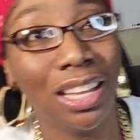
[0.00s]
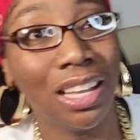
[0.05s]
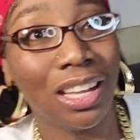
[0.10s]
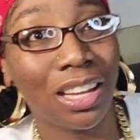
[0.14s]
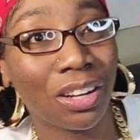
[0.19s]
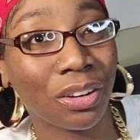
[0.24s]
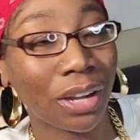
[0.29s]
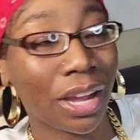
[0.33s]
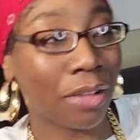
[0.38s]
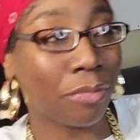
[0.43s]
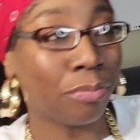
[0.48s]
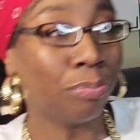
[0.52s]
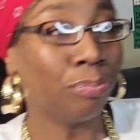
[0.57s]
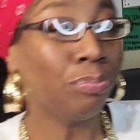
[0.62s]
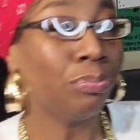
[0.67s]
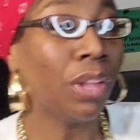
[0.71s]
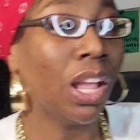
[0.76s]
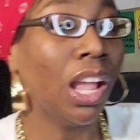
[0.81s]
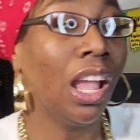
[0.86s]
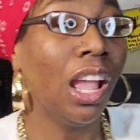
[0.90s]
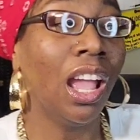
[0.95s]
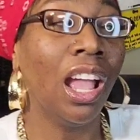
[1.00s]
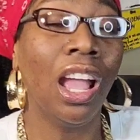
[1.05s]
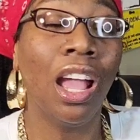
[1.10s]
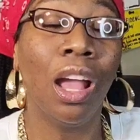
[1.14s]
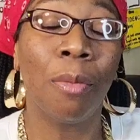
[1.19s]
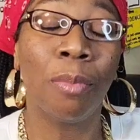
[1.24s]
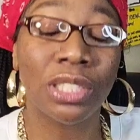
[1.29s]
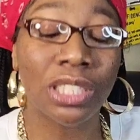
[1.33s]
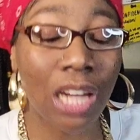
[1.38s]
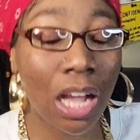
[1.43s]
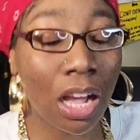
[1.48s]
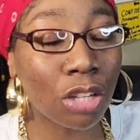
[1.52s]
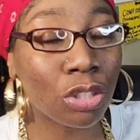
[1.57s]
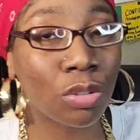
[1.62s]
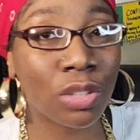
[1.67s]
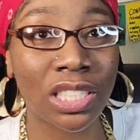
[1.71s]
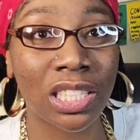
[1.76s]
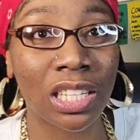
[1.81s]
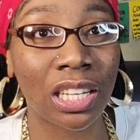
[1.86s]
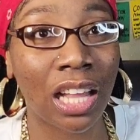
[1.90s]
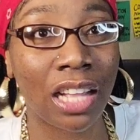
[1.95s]
Okay? But y'all
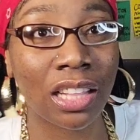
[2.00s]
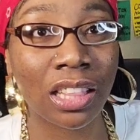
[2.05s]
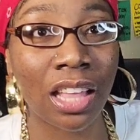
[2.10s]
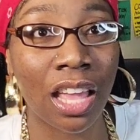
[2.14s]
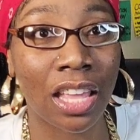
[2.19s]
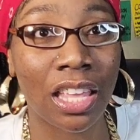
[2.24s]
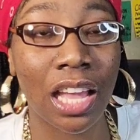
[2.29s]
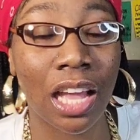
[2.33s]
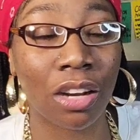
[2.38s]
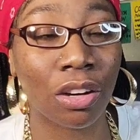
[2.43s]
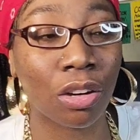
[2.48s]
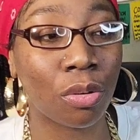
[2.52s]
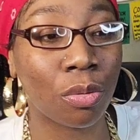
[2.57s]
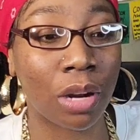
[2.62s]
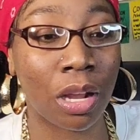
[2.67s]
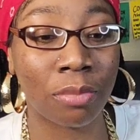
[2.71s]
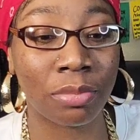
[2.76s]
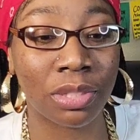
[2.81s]
dressing like that. Y'all know what I'm